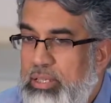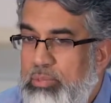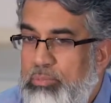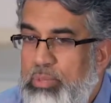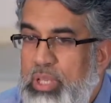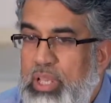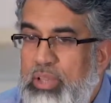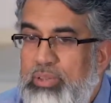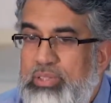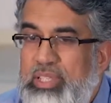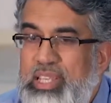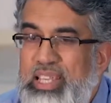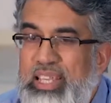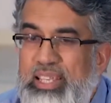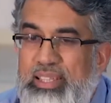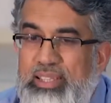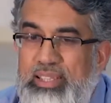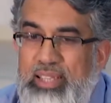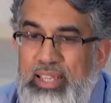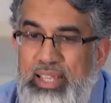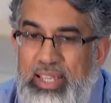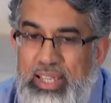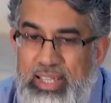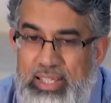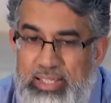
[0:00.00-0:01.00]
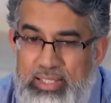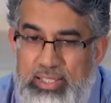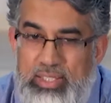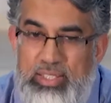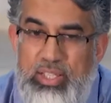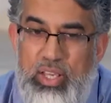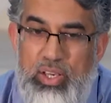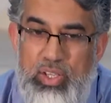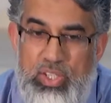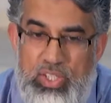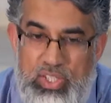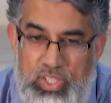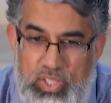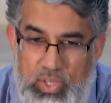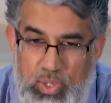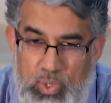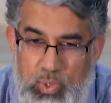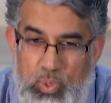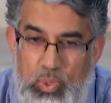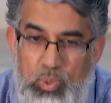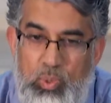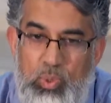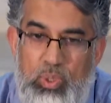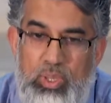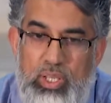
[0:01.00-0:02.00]
Because He is the
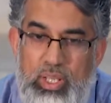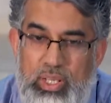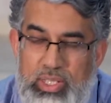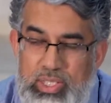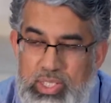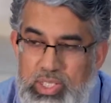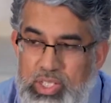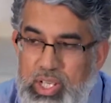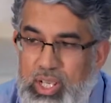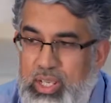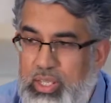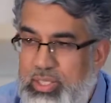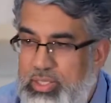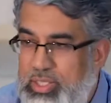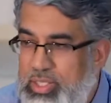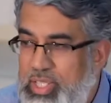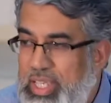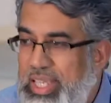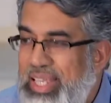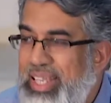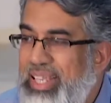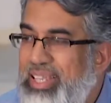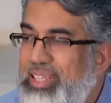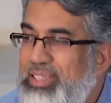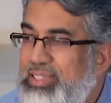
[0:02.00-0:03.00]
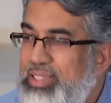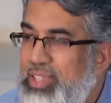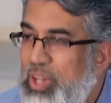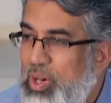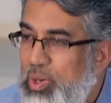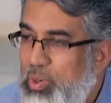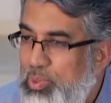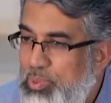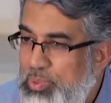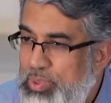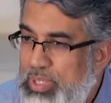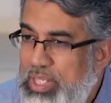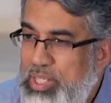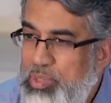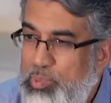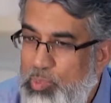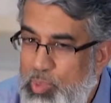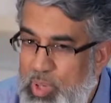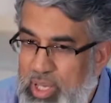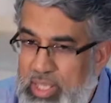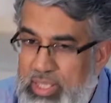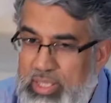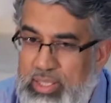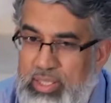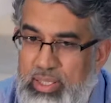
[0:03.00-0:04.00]
sole judge. He is the only
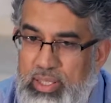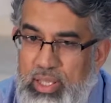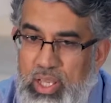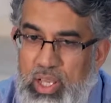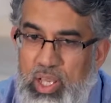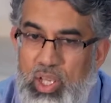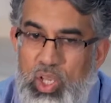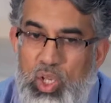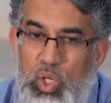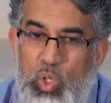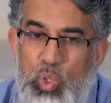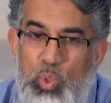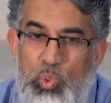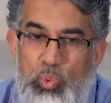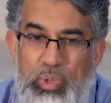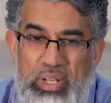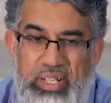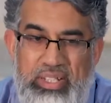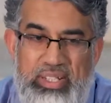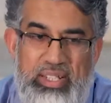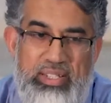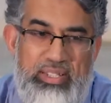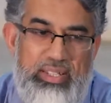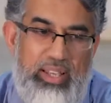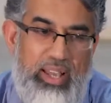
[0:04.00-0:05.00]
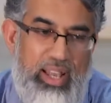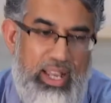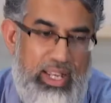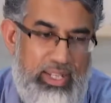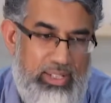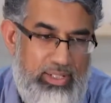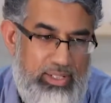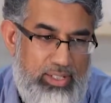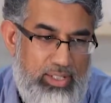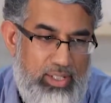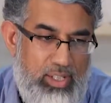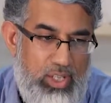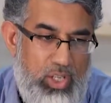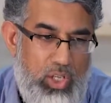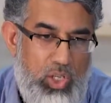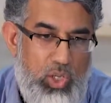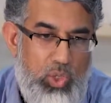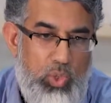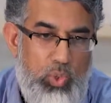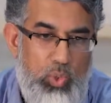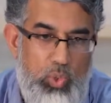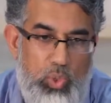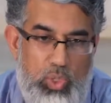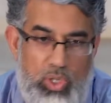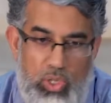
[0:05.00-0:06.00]
one who will decide
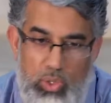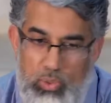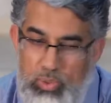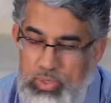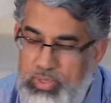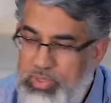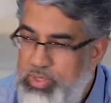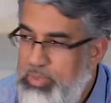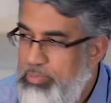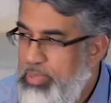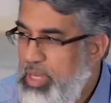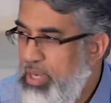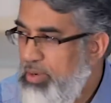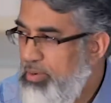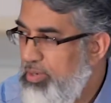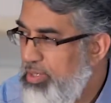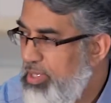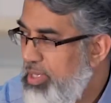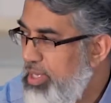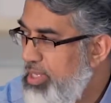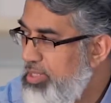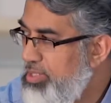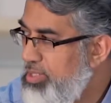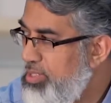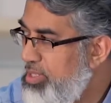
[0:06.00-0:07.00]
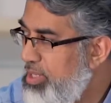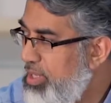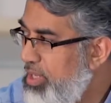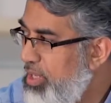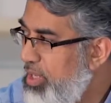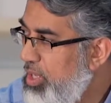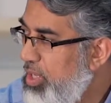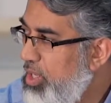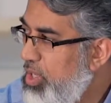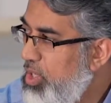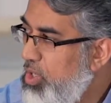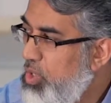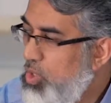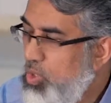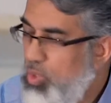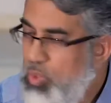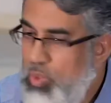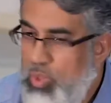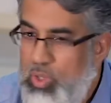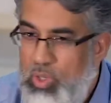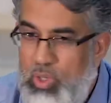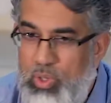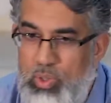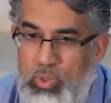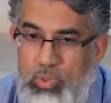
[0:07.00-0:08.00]
who goes to paradise, who
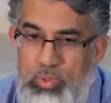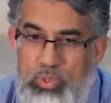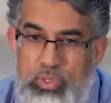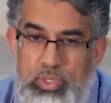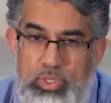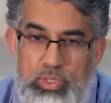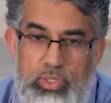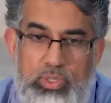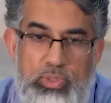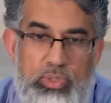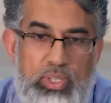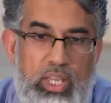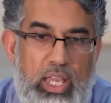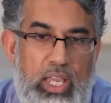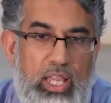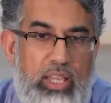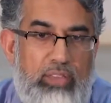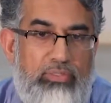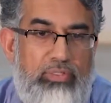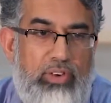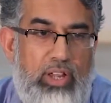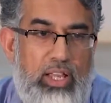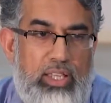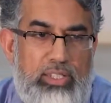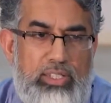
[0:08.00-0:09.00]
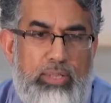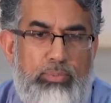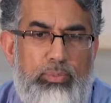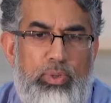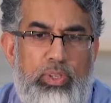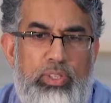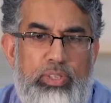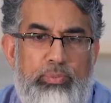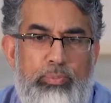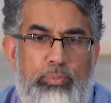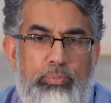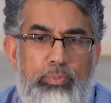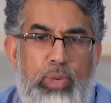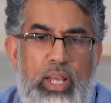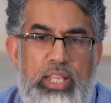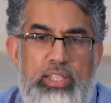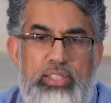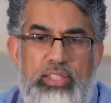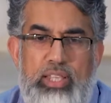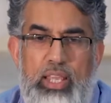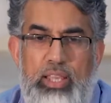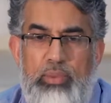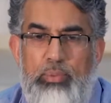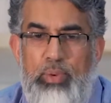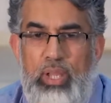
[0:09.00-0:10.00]
goes to the hellfire. Someone might
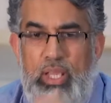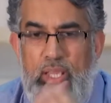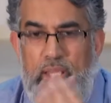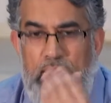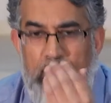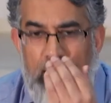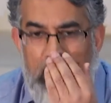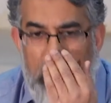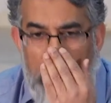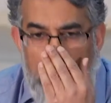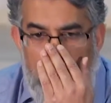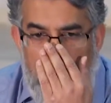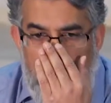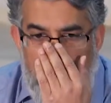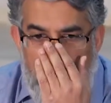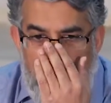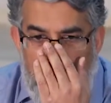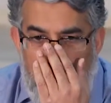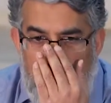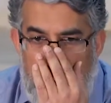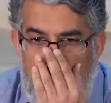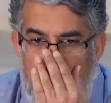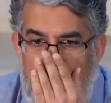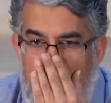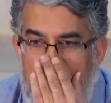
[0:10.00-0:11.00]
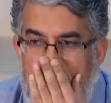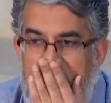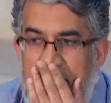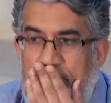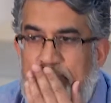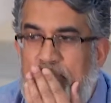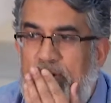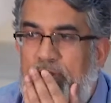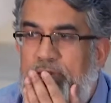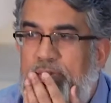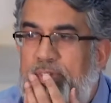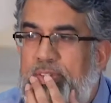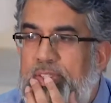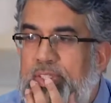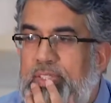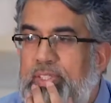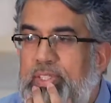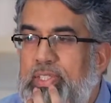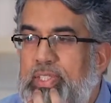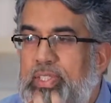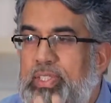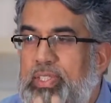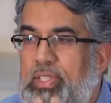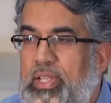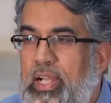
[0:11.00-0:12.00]
say, well, what about the
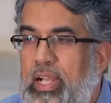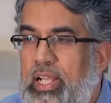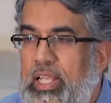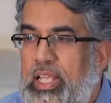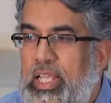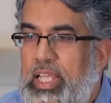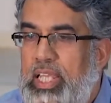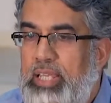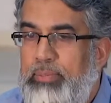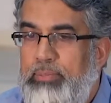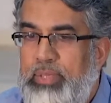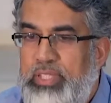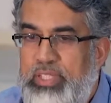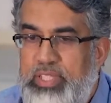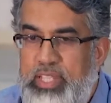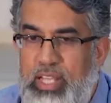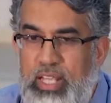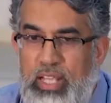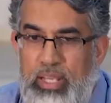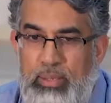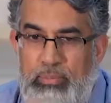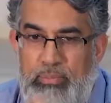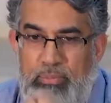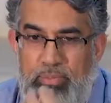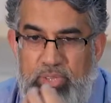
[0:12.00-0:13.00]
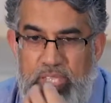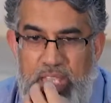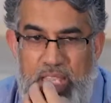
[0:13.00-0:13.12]
prophets alayhim as-salam?